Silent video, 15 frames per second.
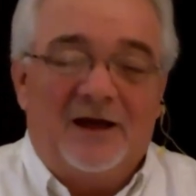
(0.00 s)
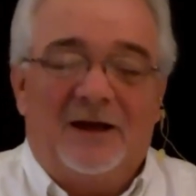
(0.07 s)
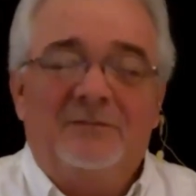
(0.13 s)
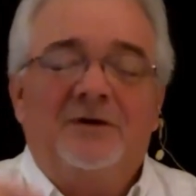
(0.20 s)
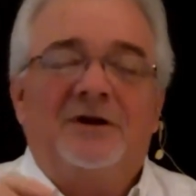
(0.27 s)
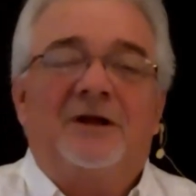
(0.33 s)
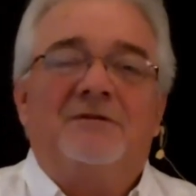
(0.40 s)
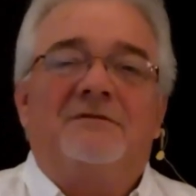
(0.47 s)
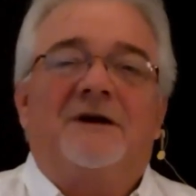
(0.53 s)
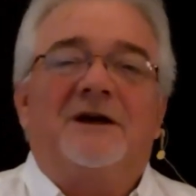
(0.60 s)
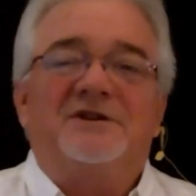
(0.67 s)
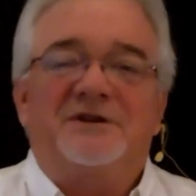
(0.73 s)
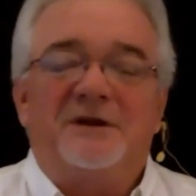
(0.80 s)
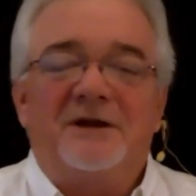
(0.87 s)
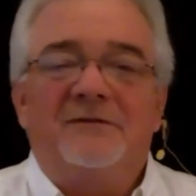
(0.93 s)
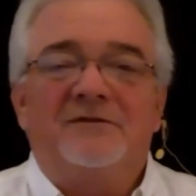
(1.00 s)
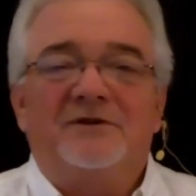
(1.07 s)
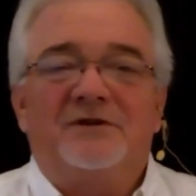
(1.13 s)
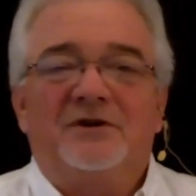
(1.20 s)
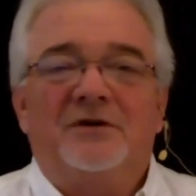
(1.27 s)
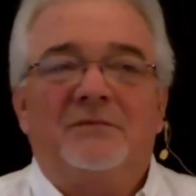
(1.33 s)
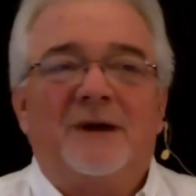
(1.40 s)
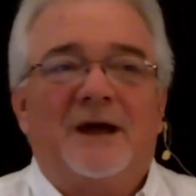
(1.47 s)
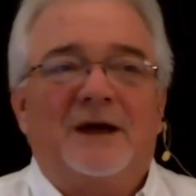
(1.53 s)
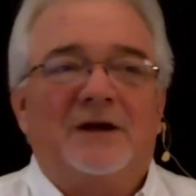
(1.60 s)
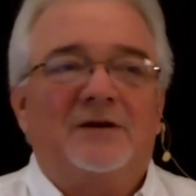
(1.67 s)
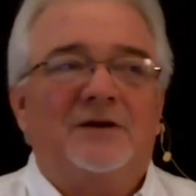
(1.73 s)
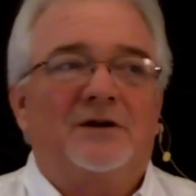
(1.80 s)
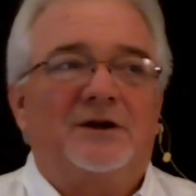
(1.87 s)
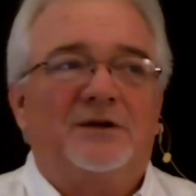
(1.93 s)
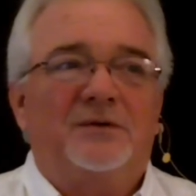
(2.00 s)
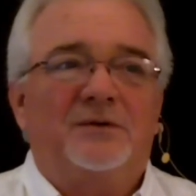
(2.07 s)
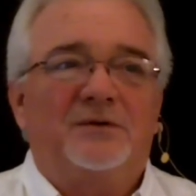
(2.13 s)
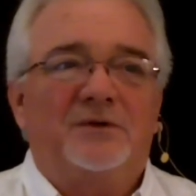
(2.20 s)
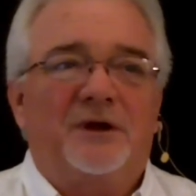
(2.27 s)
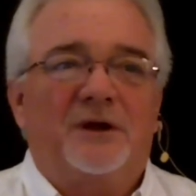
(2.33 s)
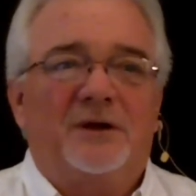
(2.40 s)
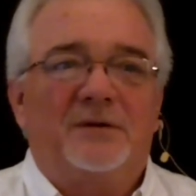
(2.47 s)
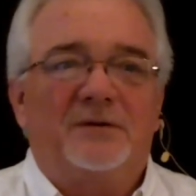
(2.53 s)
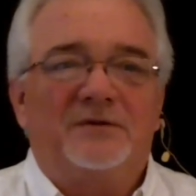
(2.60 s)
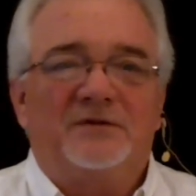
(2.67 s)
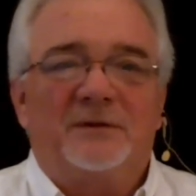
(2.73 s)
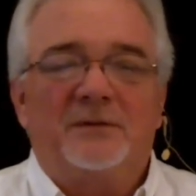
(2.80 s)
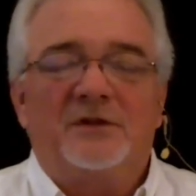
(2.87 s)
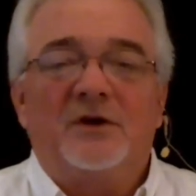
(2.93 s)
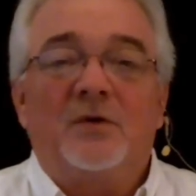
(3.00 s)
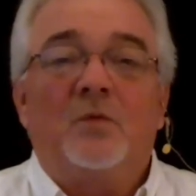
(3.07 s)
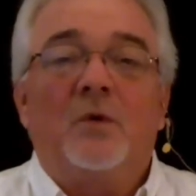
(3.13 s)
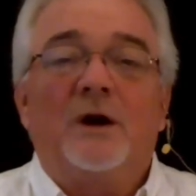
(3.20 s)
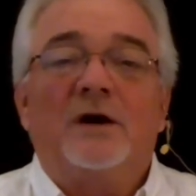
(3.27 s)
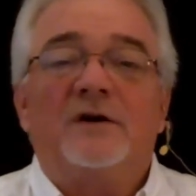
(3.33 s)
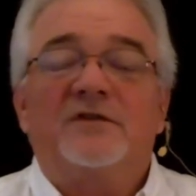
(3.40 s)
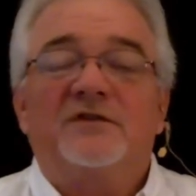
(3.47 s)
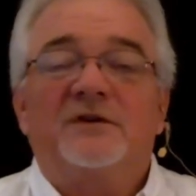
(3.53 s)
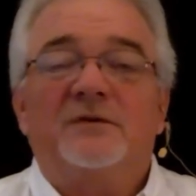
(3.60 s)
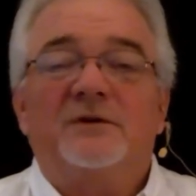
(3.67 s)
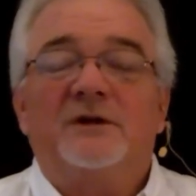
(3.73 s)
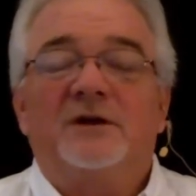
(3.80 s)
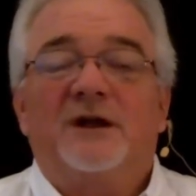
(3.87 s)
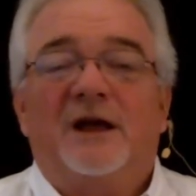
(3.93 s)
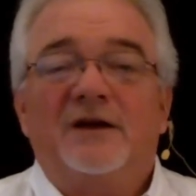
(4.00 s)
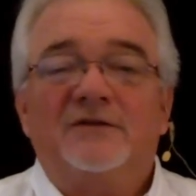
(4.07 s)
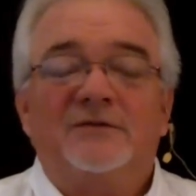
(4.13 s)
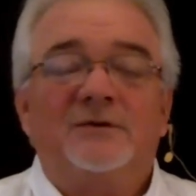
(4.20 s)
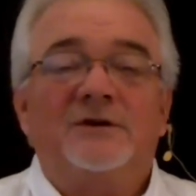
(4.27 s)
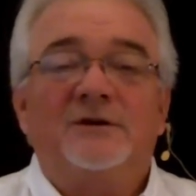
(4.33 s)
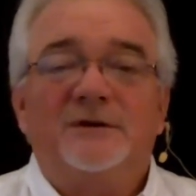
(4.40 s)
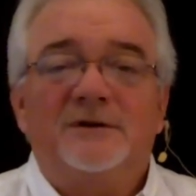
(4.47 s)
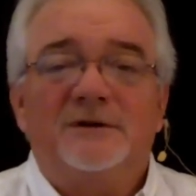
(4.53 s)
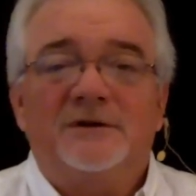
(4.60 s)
I'm going to invite you even to go back and look at some of the awareness that we did last week.